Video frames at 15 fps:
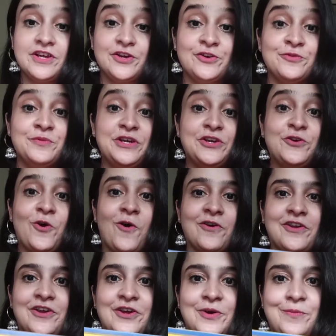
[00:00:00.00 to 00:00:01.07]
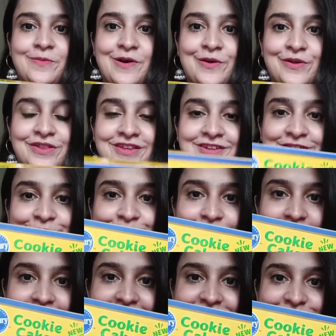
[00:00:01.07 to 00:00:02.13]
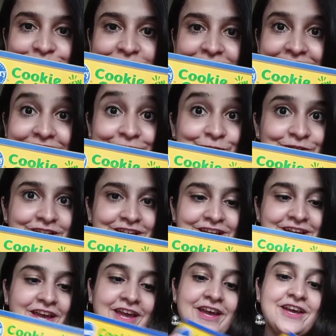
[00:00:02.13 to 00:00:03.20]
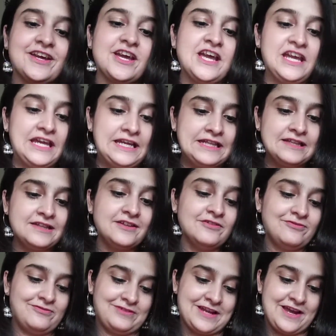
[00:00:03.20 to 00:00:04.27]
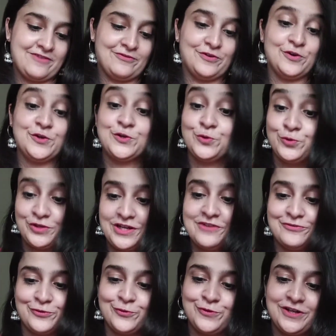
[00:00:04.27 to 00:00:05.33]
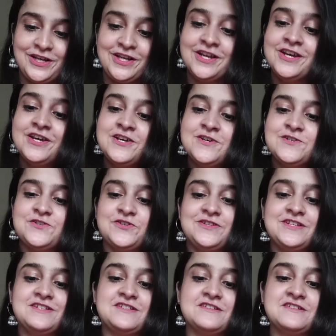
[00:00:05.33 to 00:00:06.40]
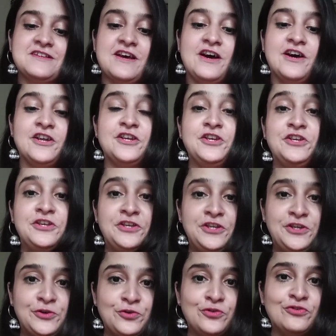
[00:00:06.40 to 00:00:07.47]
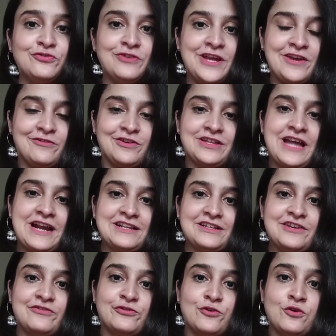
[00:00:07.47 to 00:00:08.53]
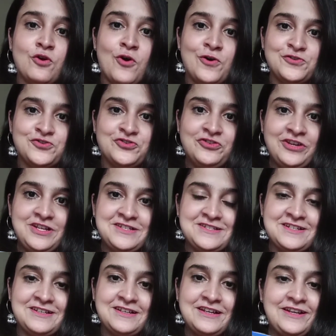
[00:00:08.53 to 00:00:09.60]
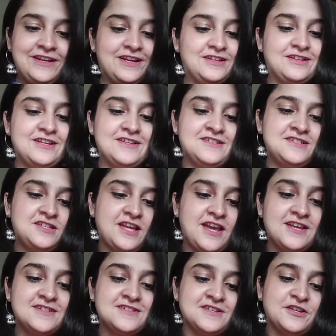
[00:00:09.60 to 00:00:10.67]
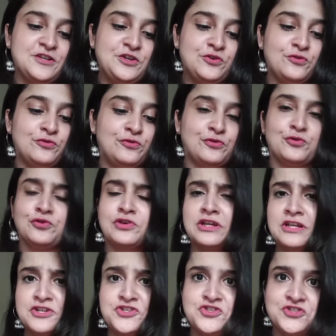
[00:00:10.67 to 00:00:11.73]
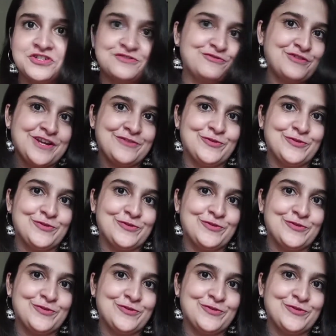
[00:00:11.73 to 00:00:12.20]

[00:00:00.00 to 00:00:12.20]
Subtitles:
going to be talking about this Pillsbury cookie cake in the flavor Tutti Fruity. So this is a new flavor that they've launched recently and they say it's a new fruitilicious flavor.